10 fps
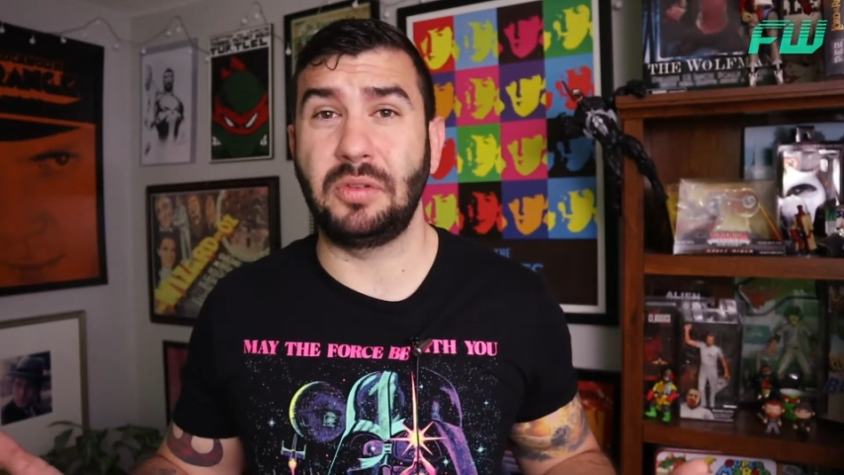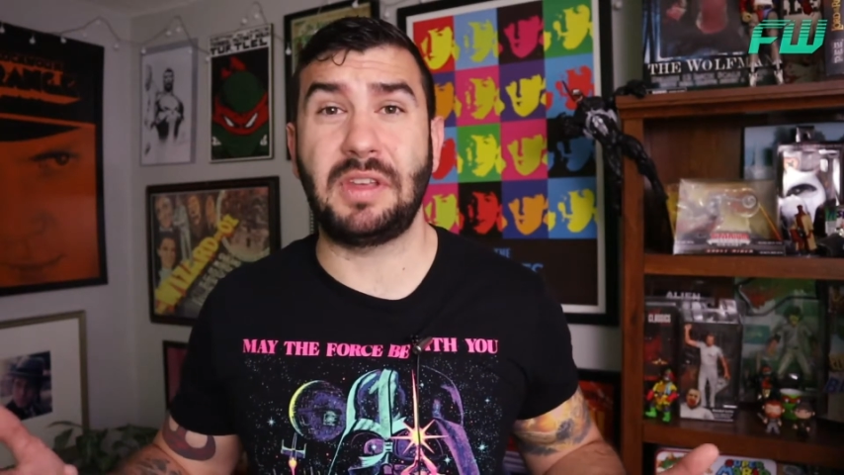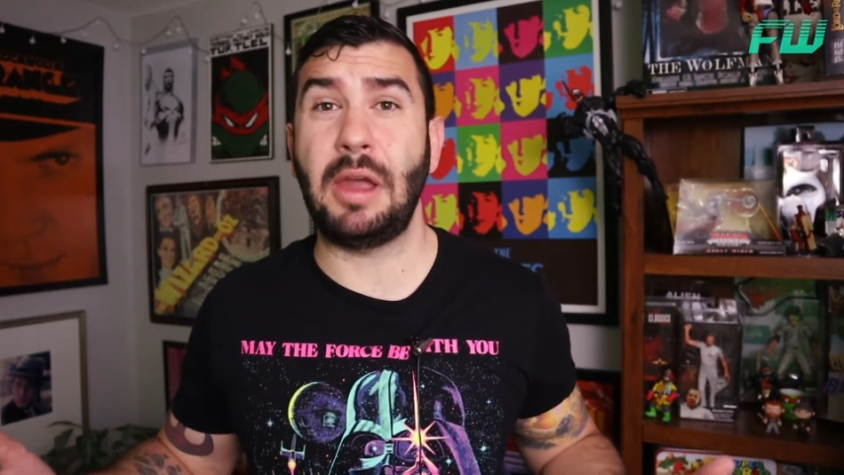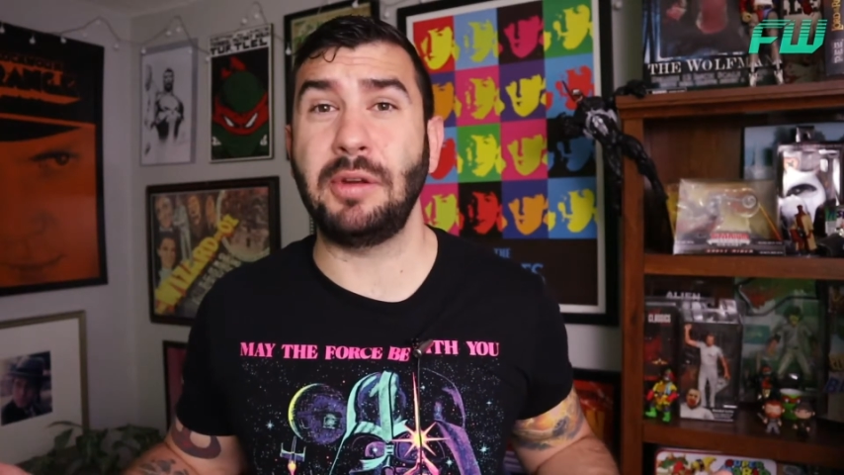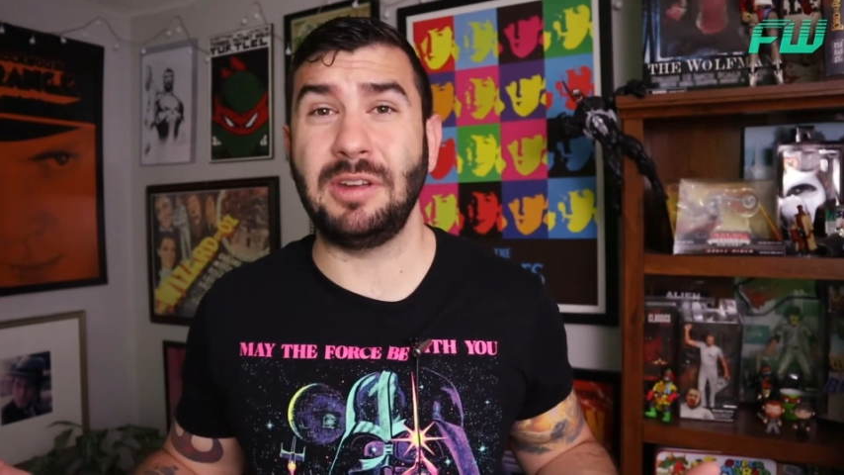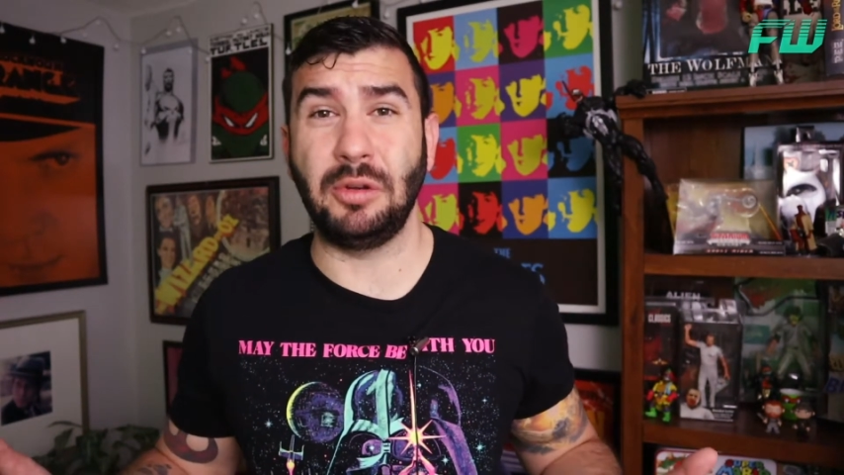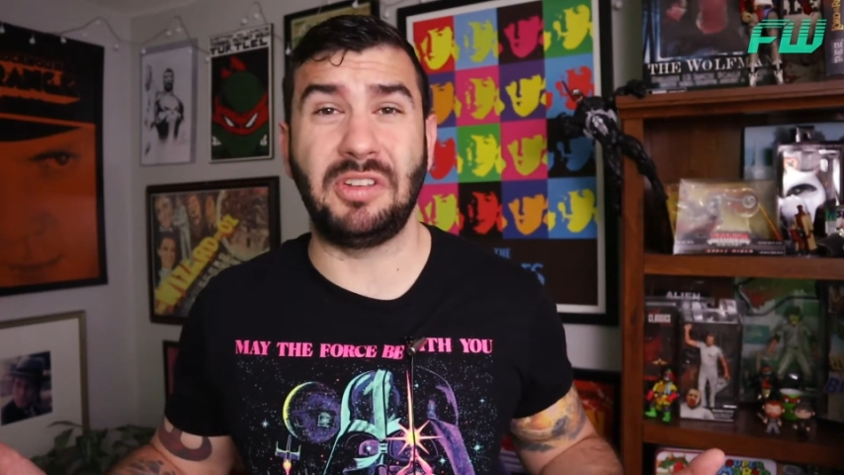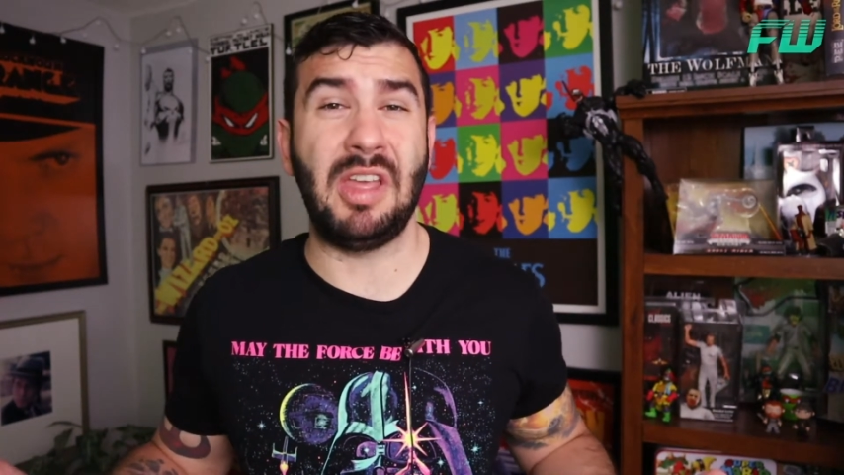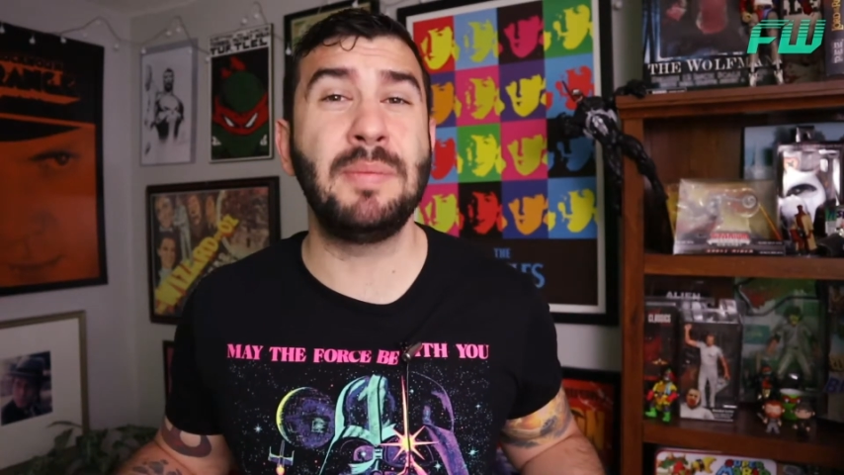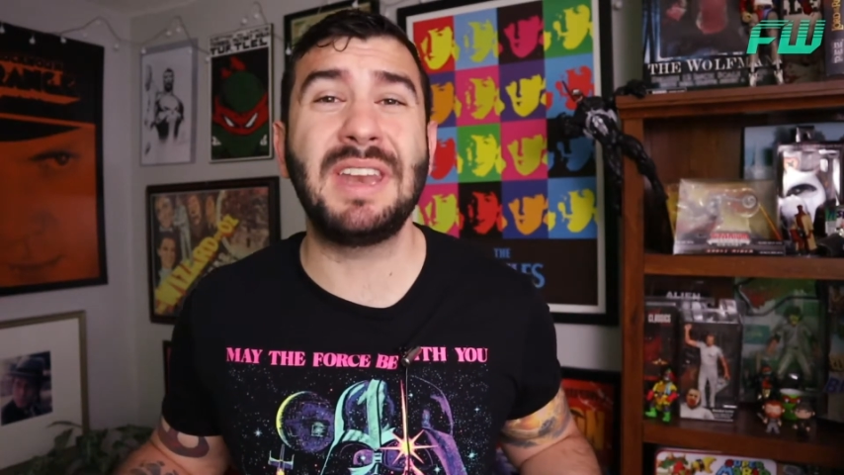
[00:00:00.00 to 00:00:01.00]
scary or
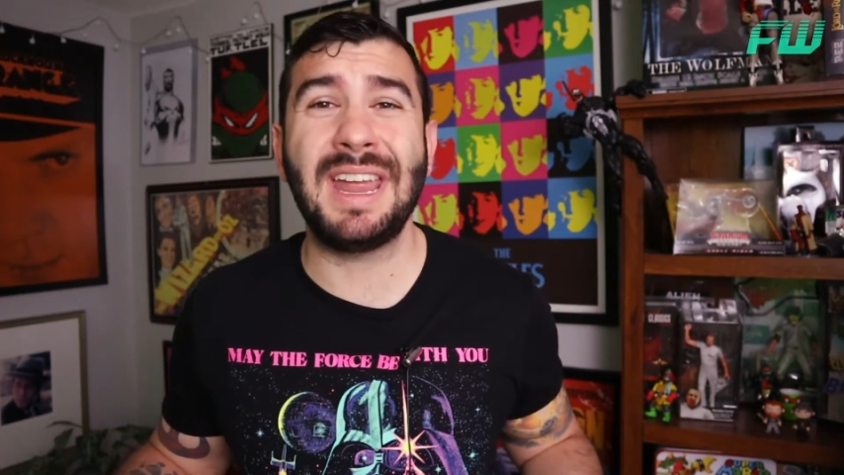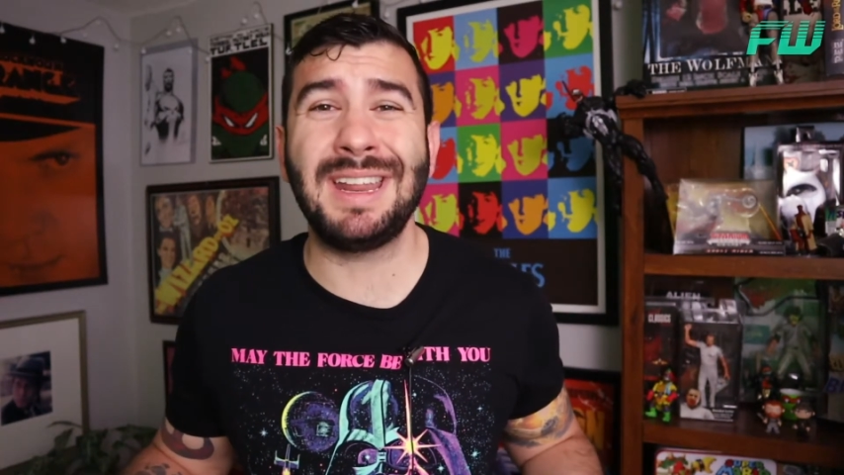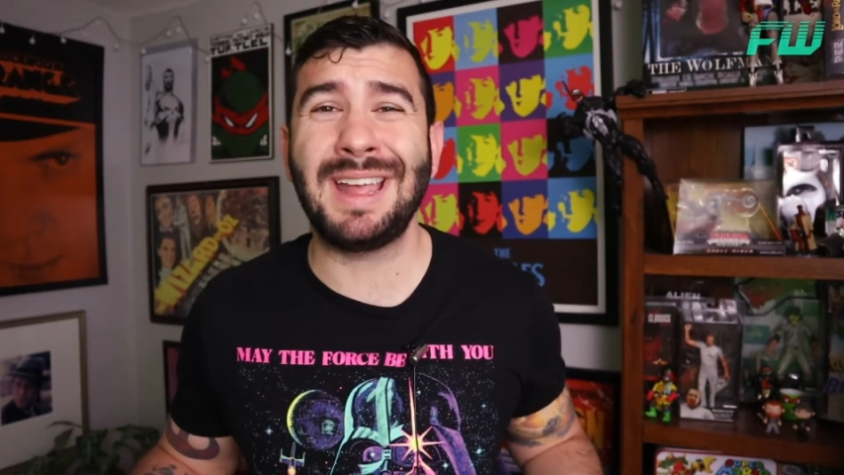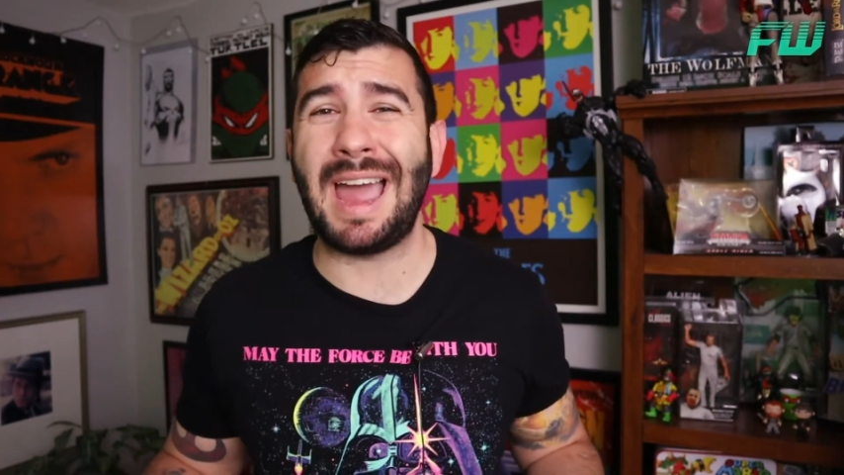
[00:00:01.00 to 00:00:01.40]
intimidating.